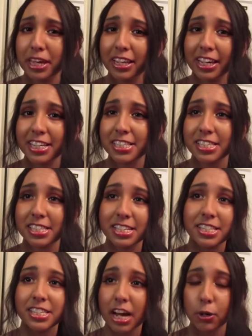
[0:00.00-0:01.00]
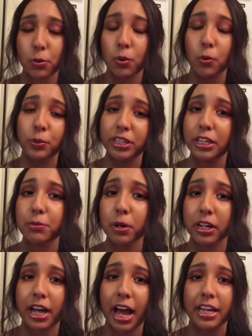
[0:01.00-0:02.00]
Like, it's not cool. We need more
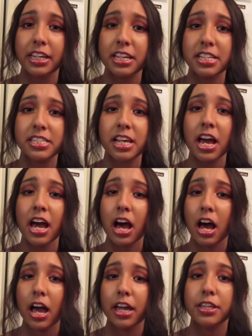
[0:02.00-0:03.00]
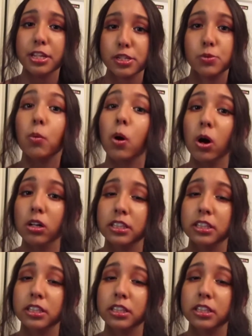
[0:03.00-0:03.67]
kindness in this world.